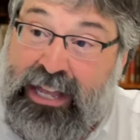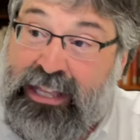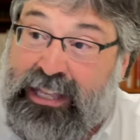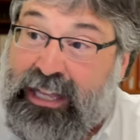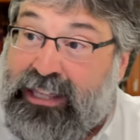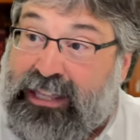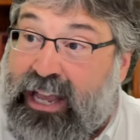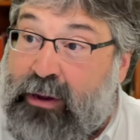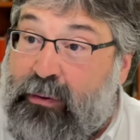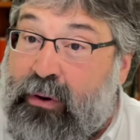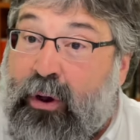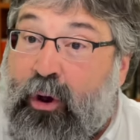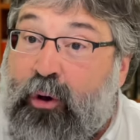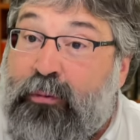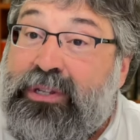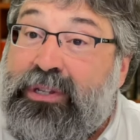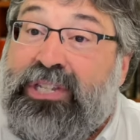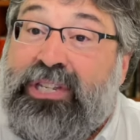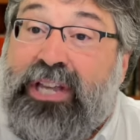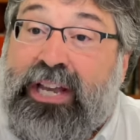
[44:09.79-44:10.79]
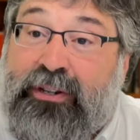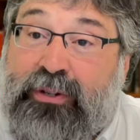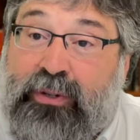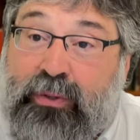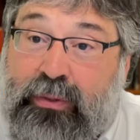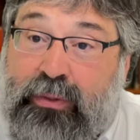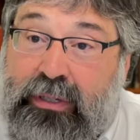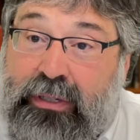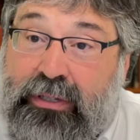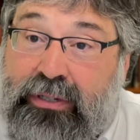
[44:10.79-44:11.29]
that they were
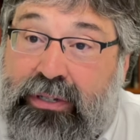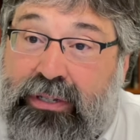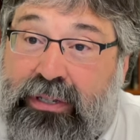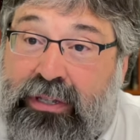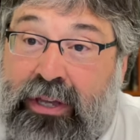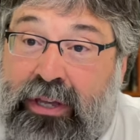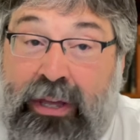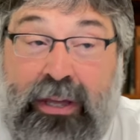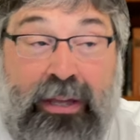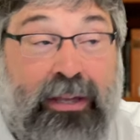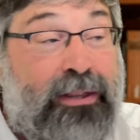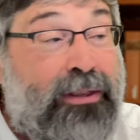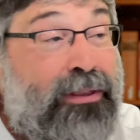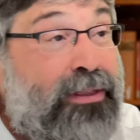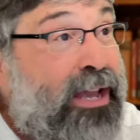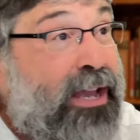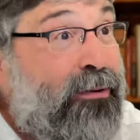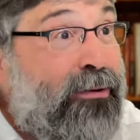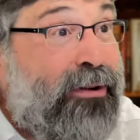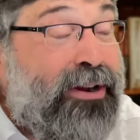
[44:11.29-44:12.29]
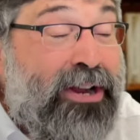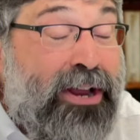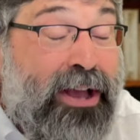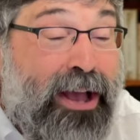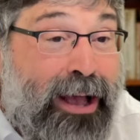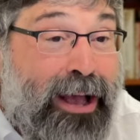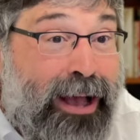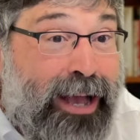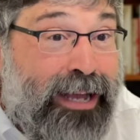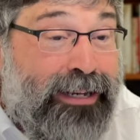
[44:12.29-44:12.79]
homosexuals. They were
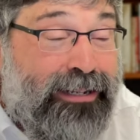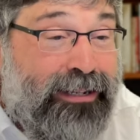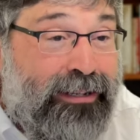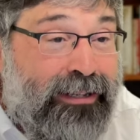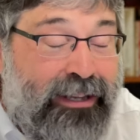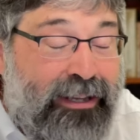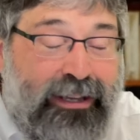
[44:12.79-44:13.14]
not.